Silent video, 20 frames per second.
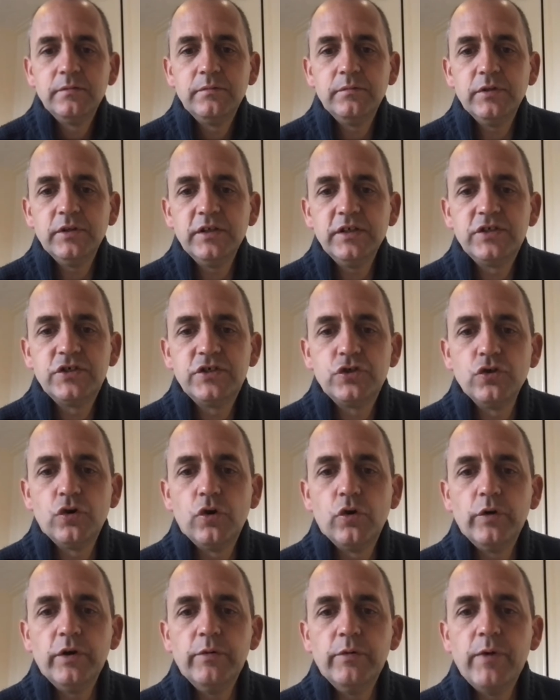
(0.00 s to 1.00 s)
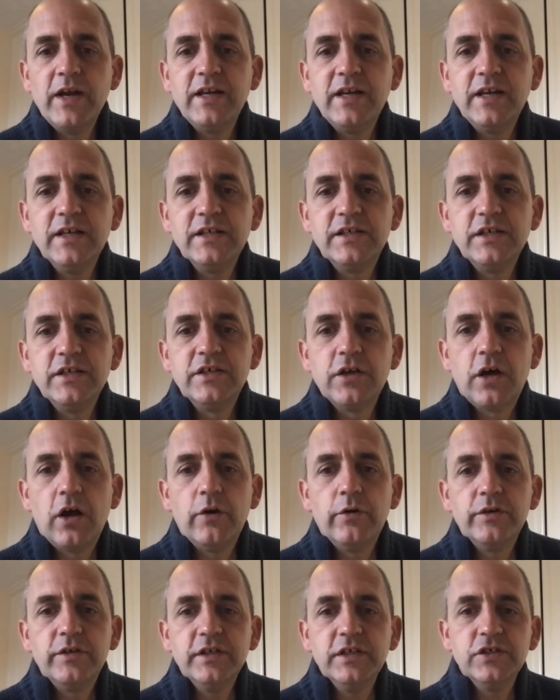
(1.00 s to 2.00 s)
But this story, read in its
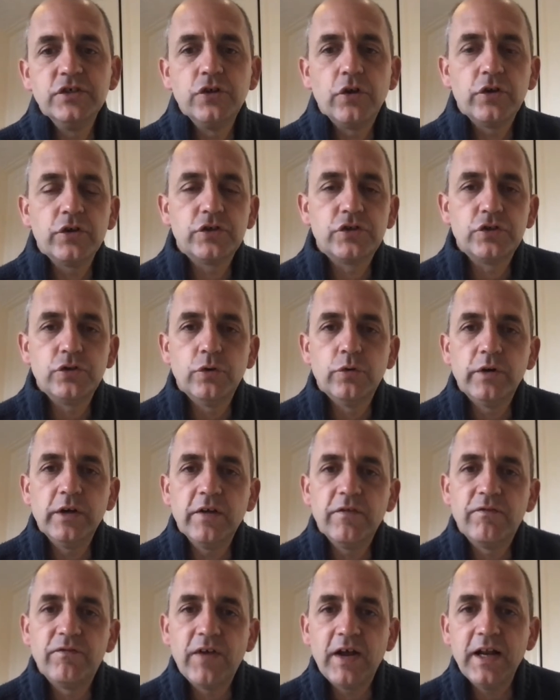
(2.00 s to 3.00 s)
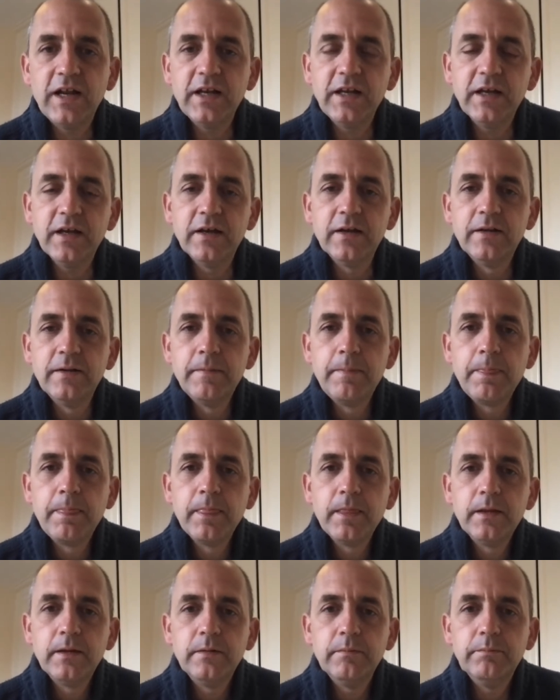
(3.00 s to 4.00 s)
entirety, is not a story of failure,
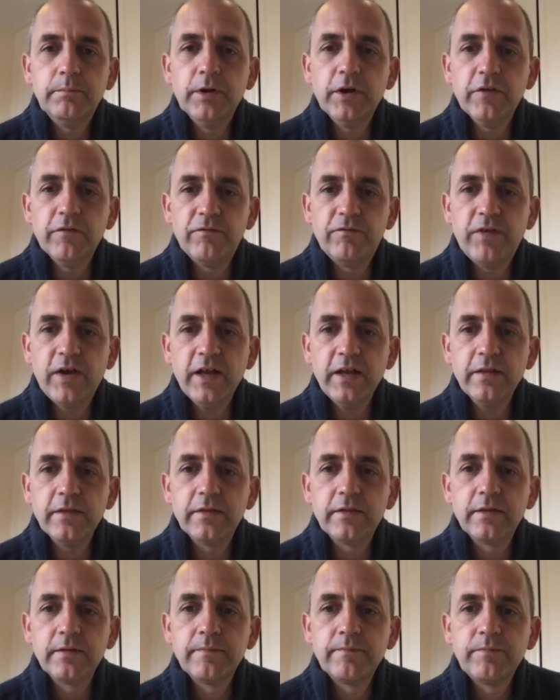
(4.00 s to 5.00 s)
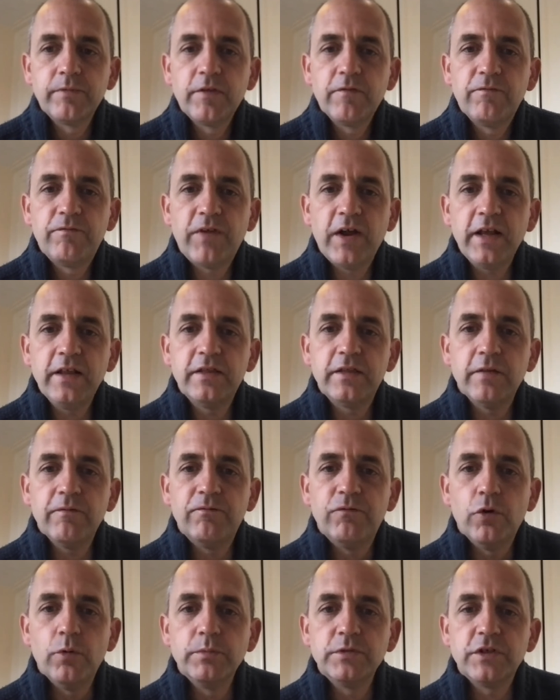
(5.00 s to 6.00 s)
but of faith. Faith that
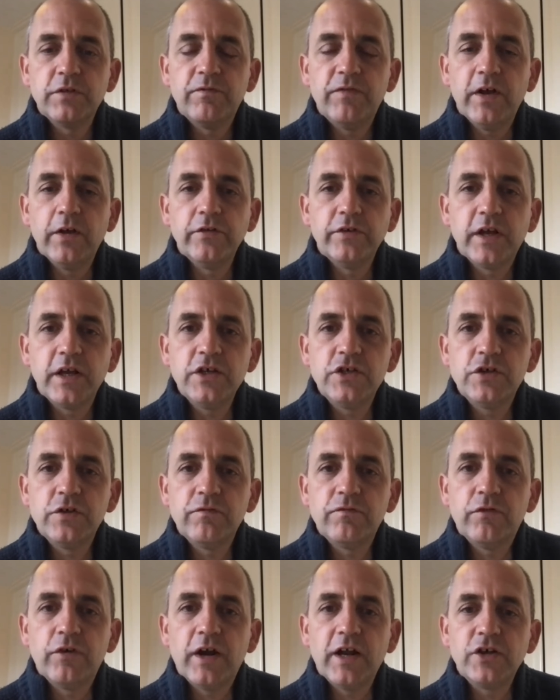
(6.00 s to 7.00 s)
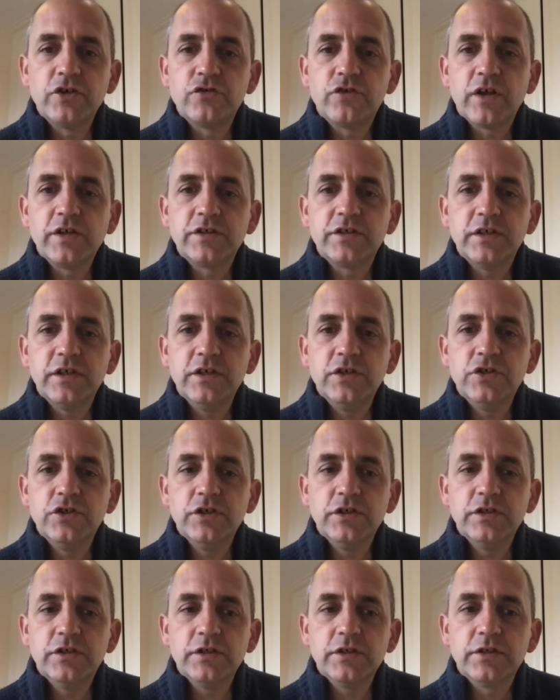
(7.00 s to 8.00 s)
forms a foundation for our trust in
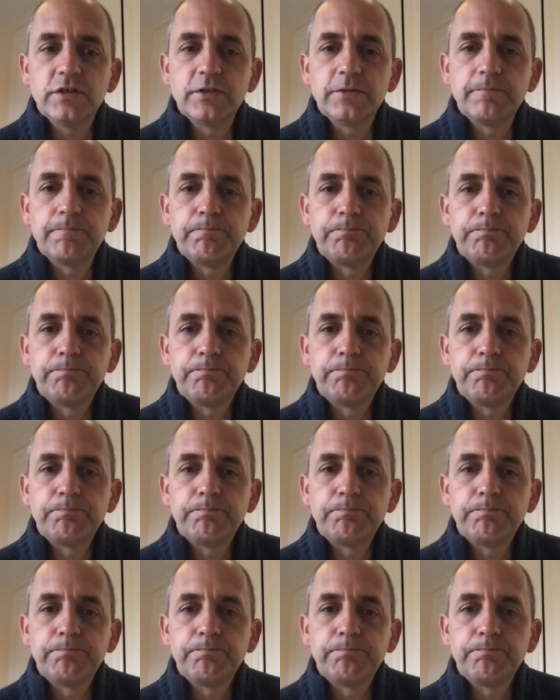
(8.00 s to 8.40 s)
Jesus.